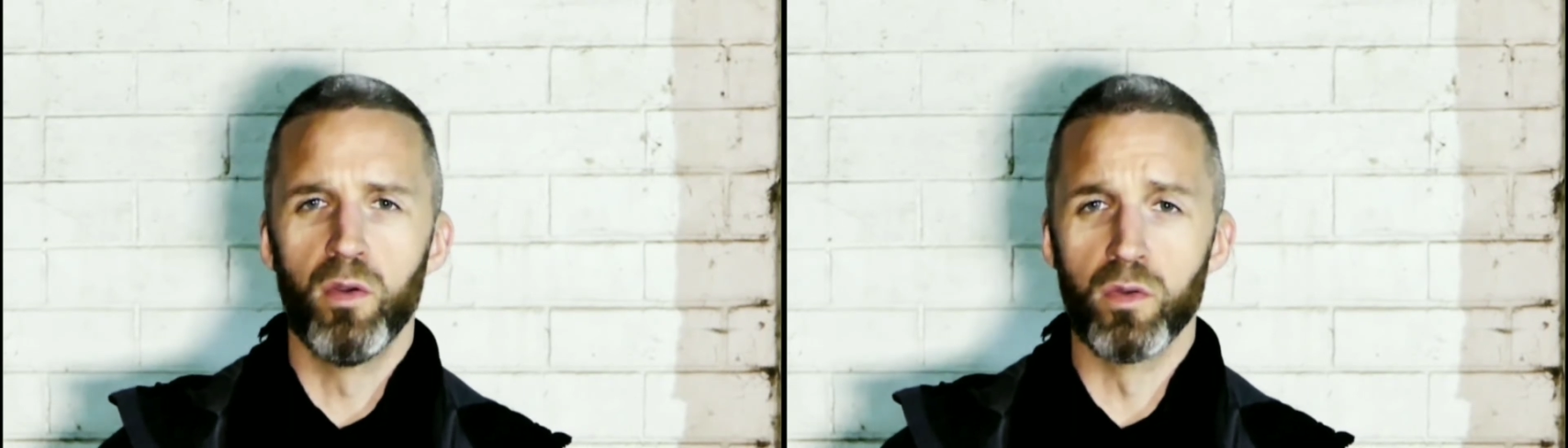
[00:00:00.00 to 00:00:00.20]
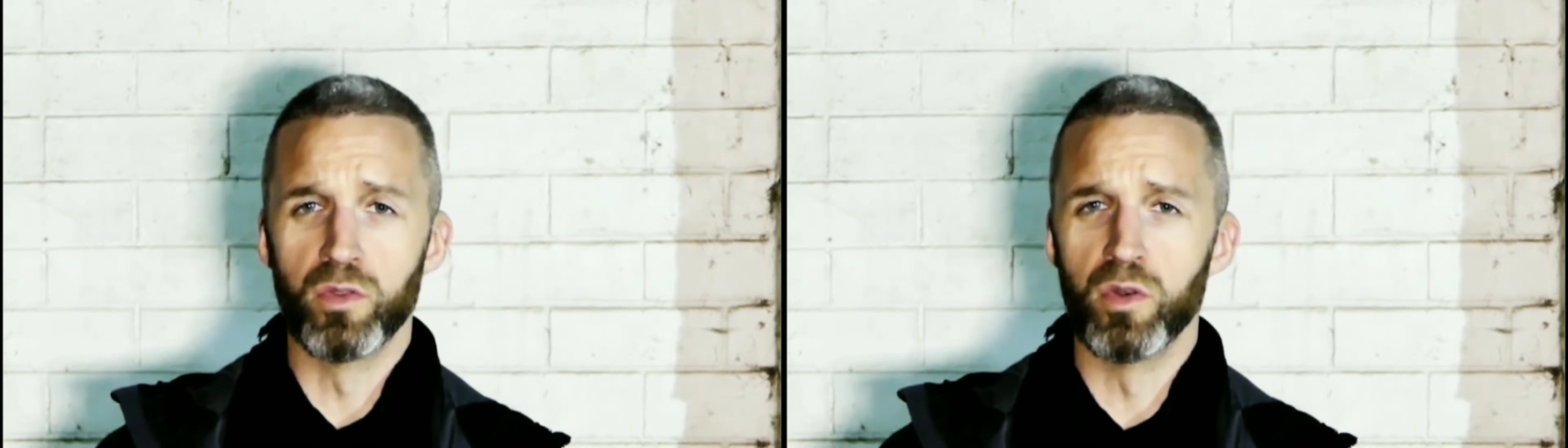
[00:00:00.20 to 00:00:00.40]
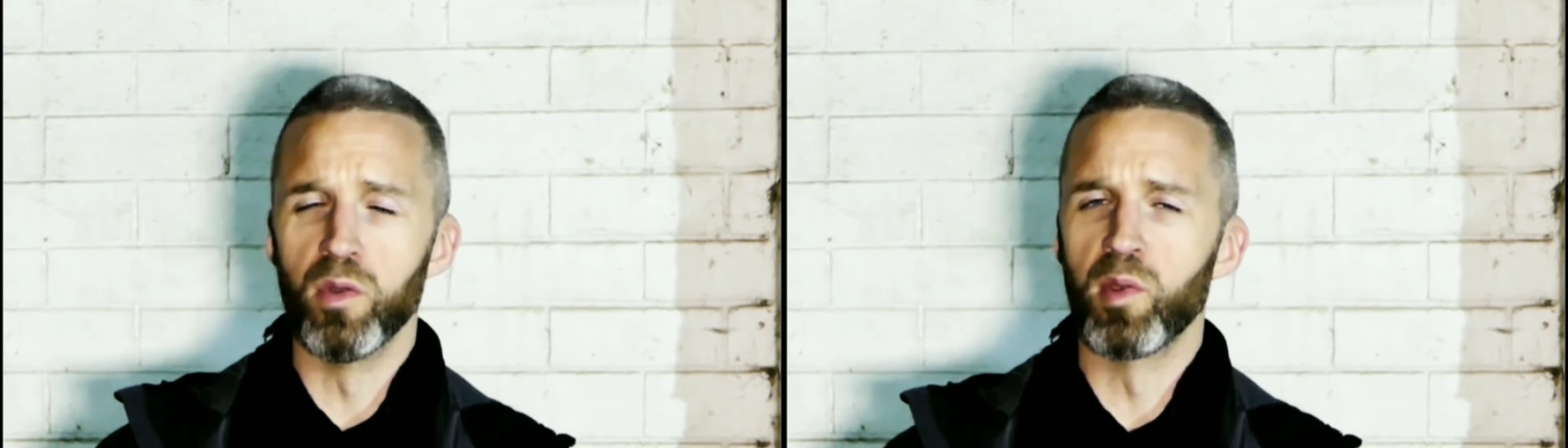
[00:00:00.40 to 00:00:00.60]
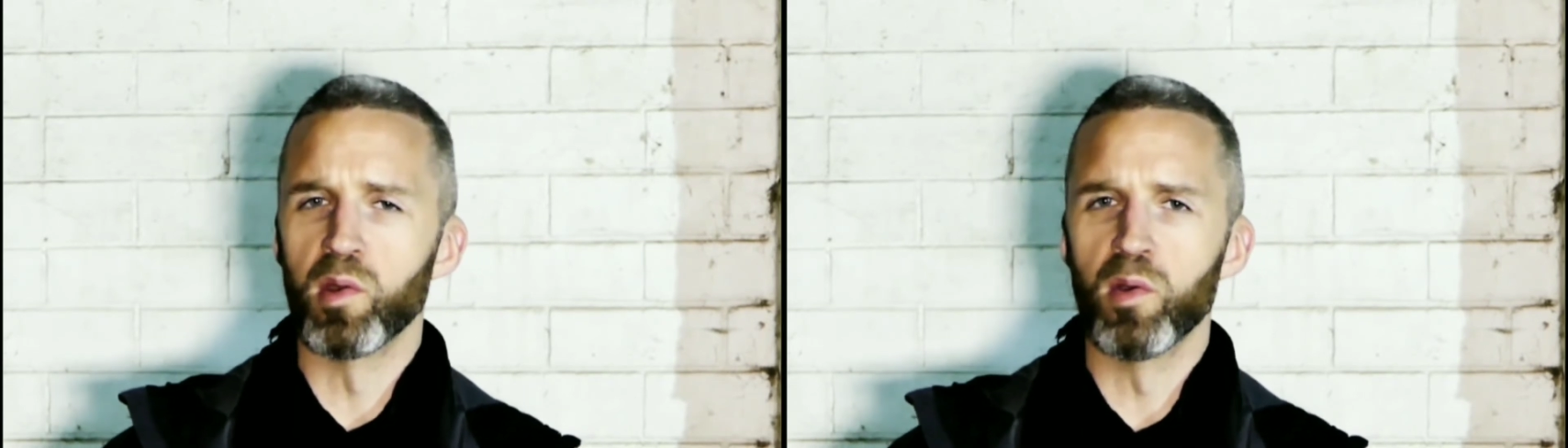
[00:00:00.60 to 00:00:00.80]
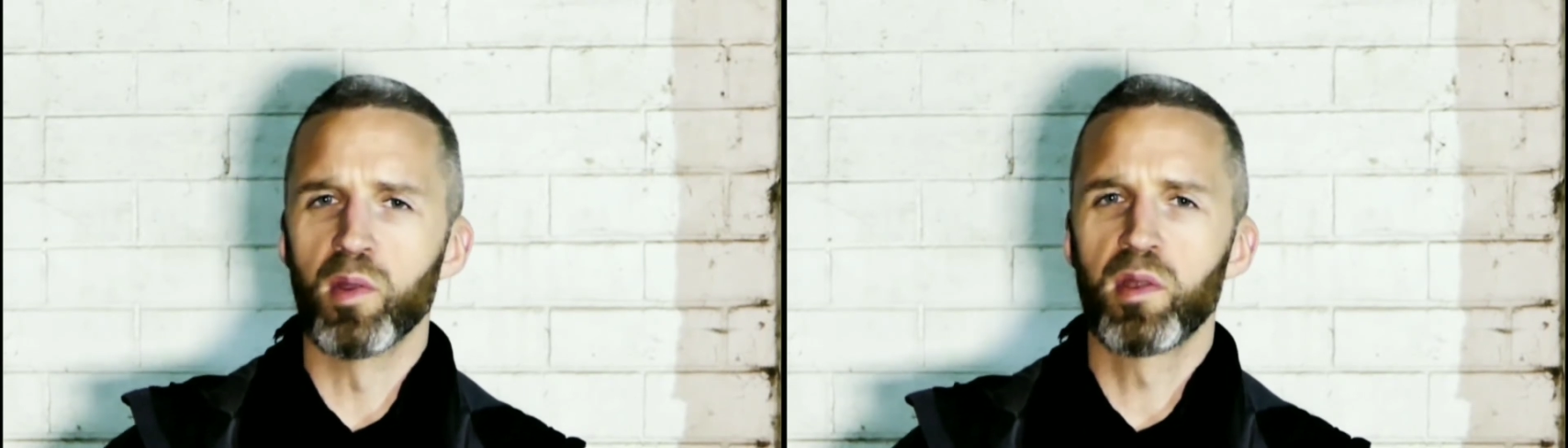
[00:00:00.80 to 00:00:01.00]
or
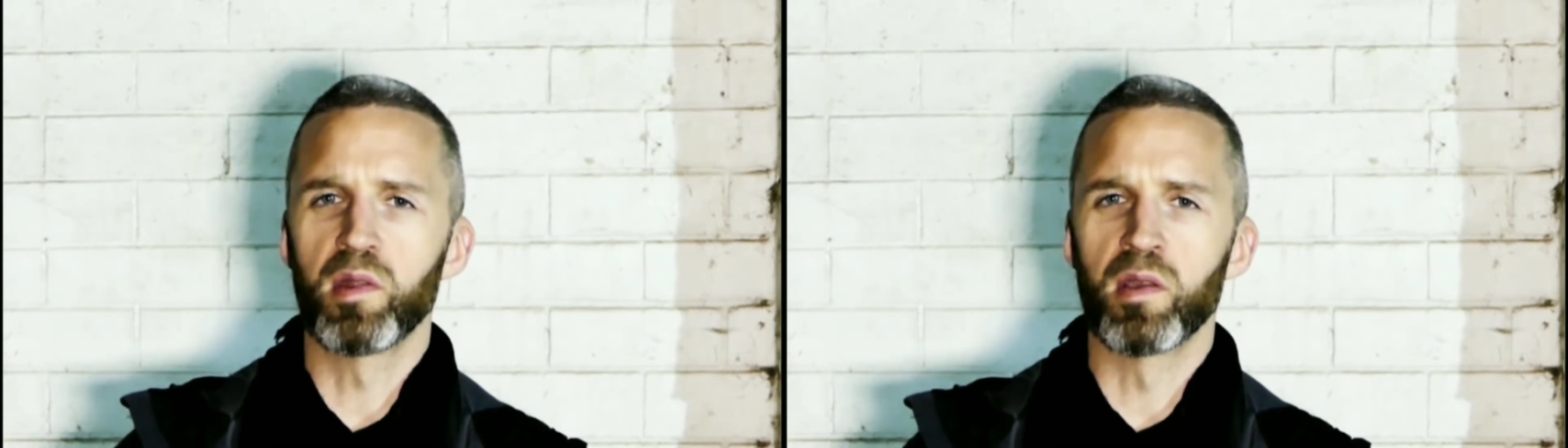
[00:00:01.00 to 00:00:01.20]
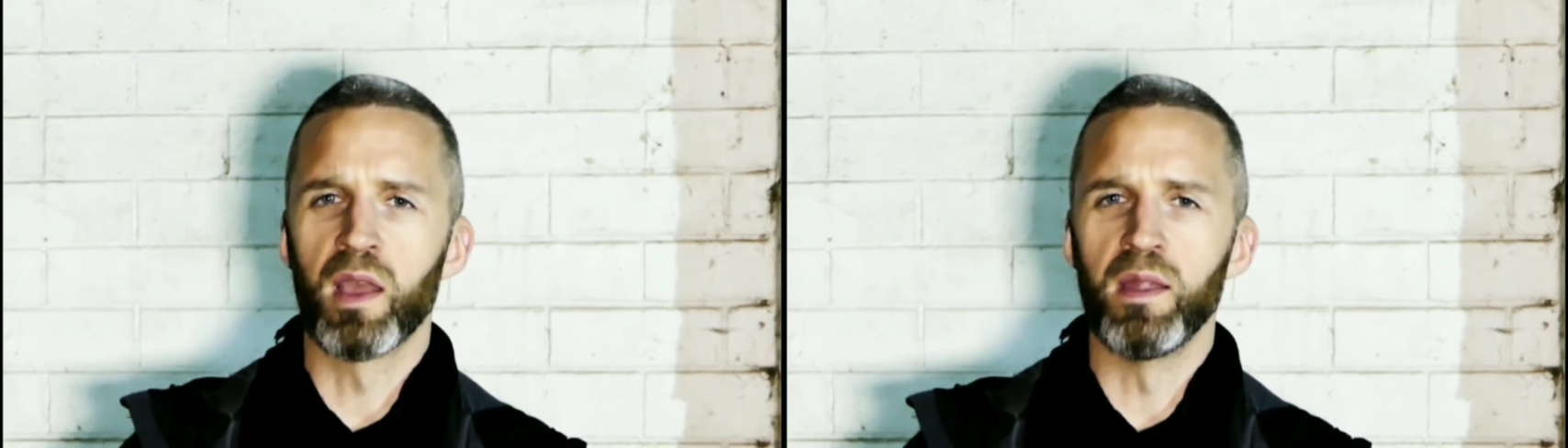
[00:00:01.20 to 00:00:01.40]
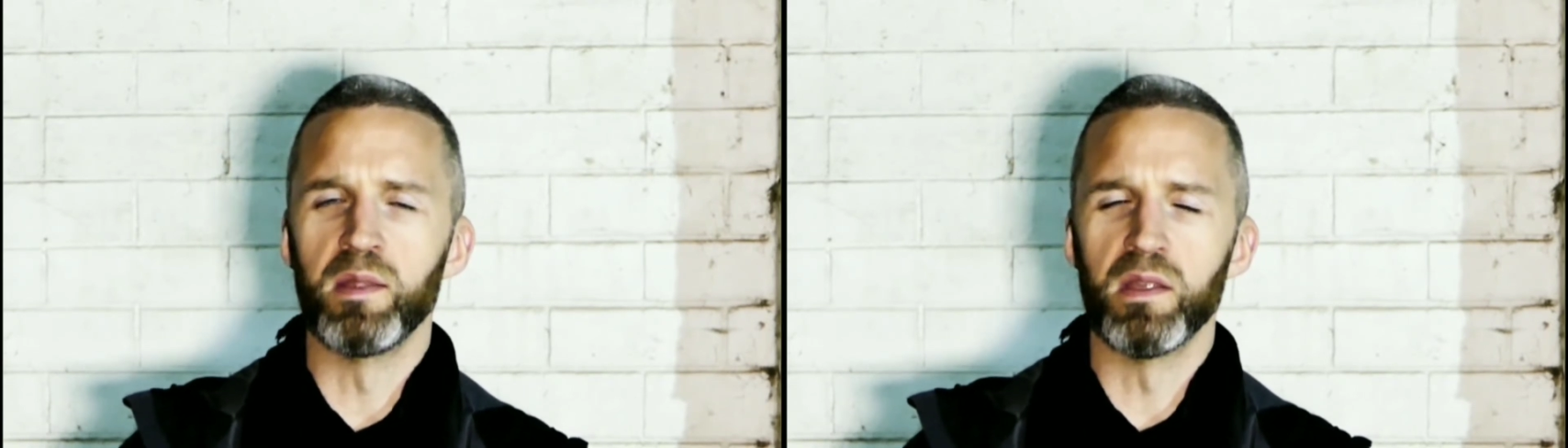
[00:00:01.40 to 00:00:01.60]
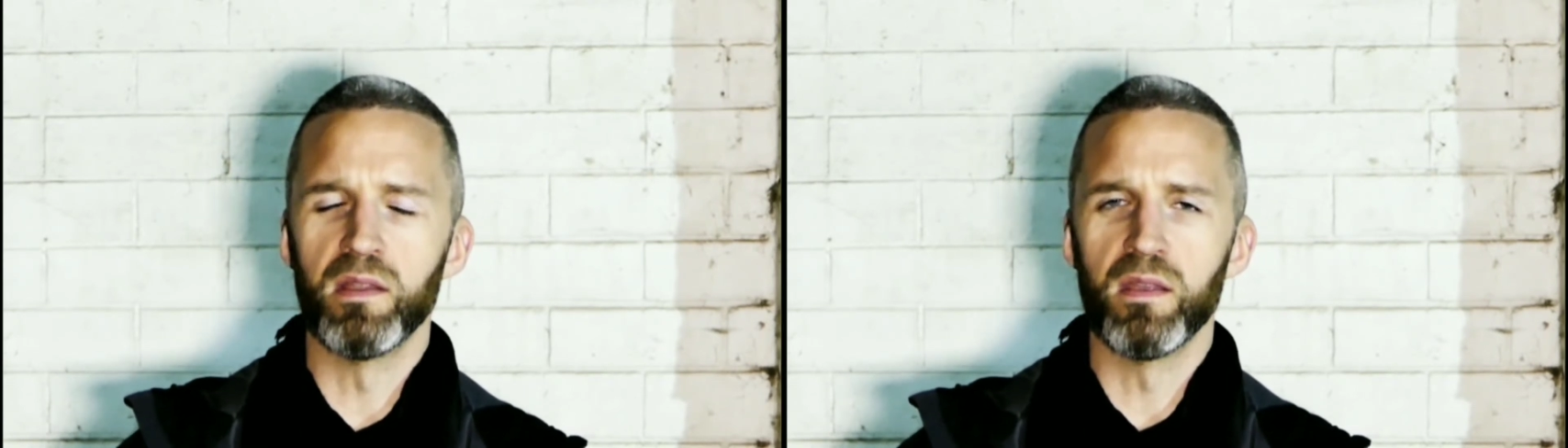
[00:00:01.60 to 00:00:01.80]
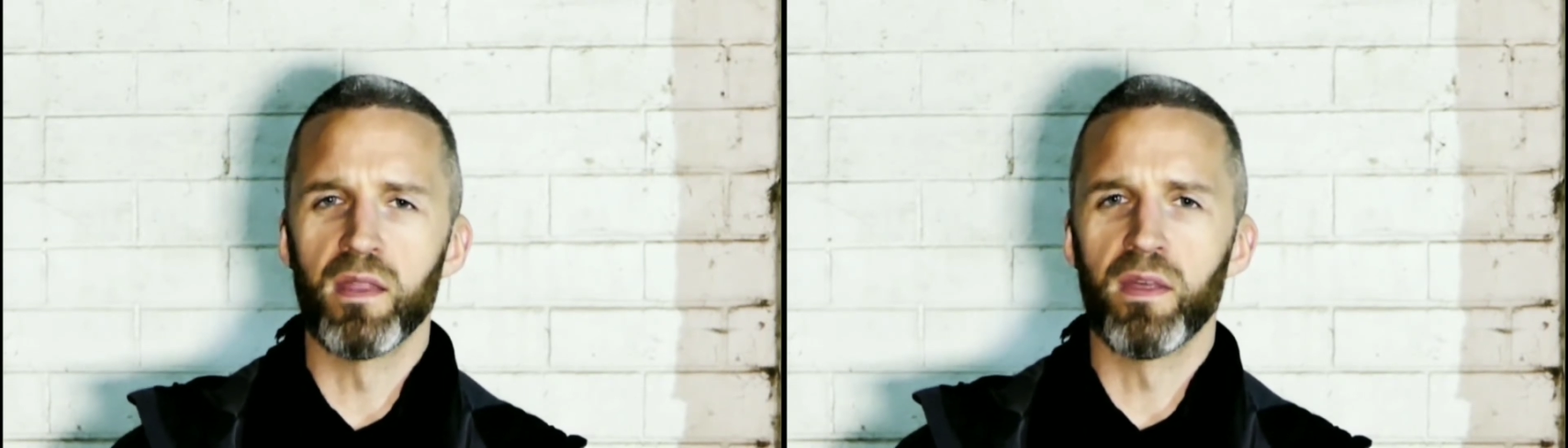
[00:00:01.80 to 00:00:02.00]
Druze or
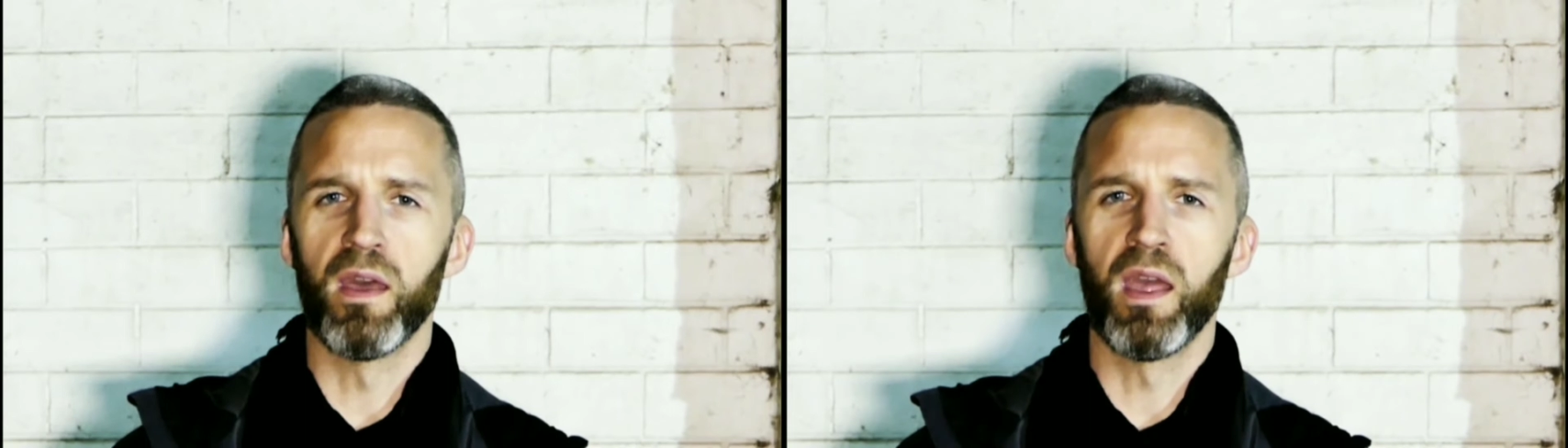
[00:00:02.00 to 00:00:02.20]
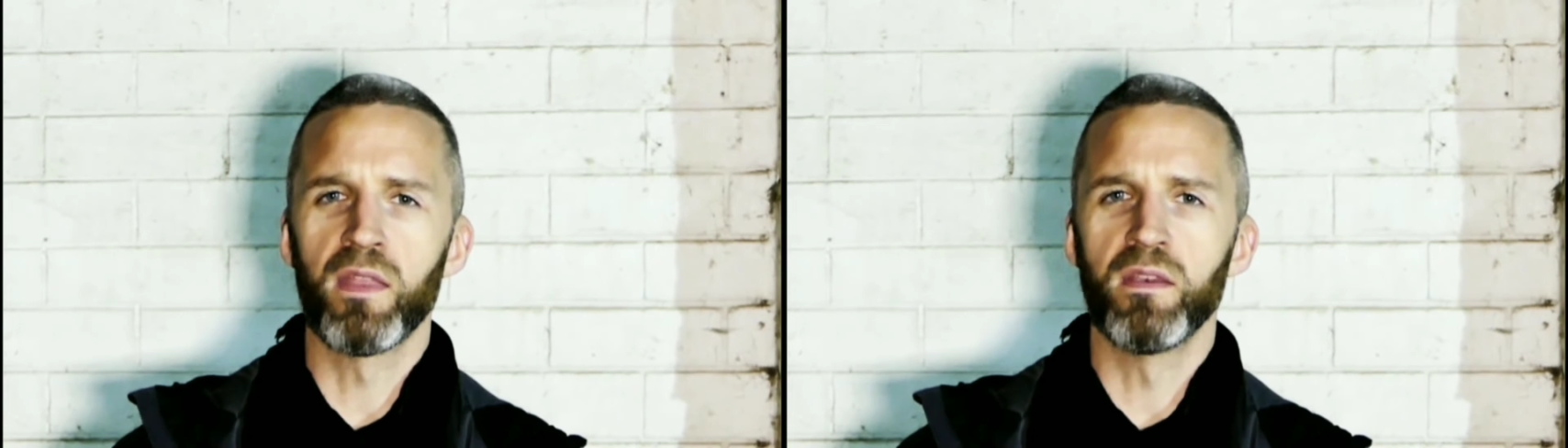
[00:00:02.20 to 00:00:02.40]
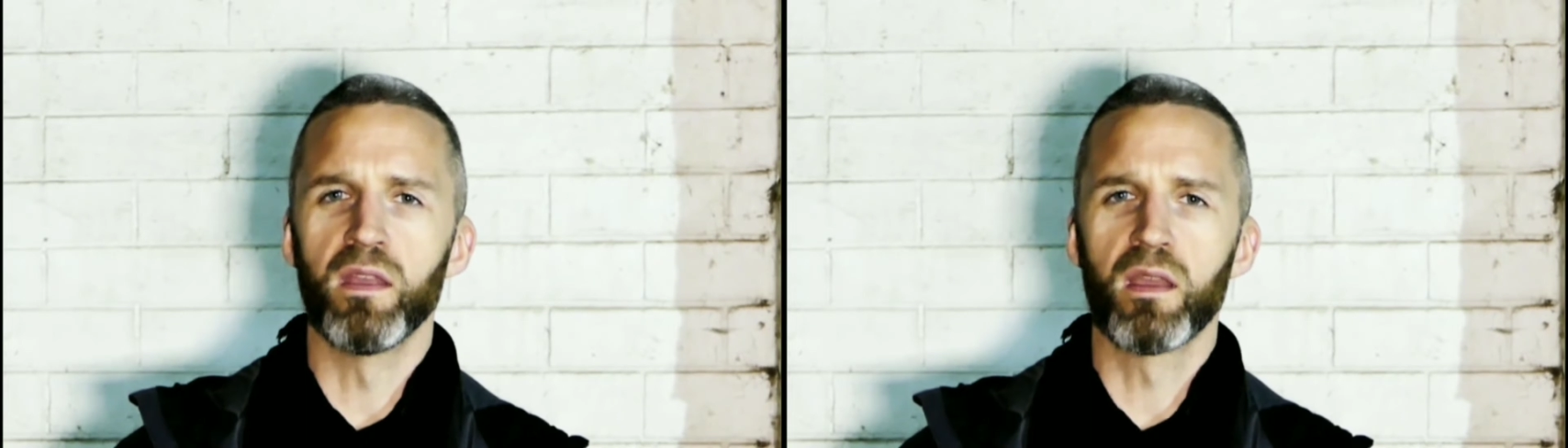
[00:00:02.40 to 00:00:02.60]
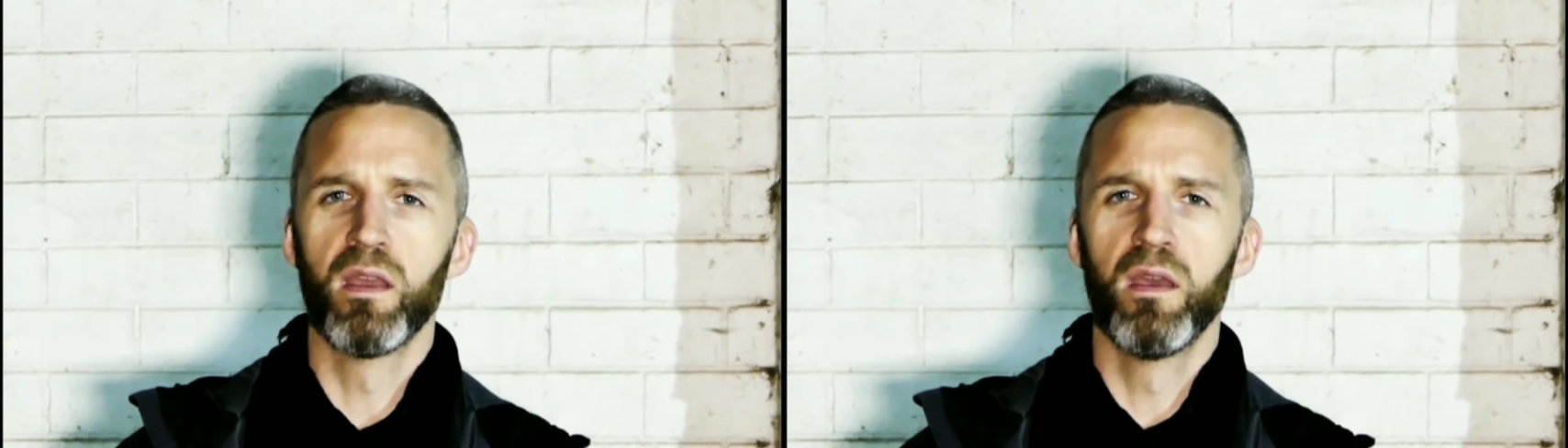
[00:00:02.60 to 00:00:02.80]
Circassian, the other ethnic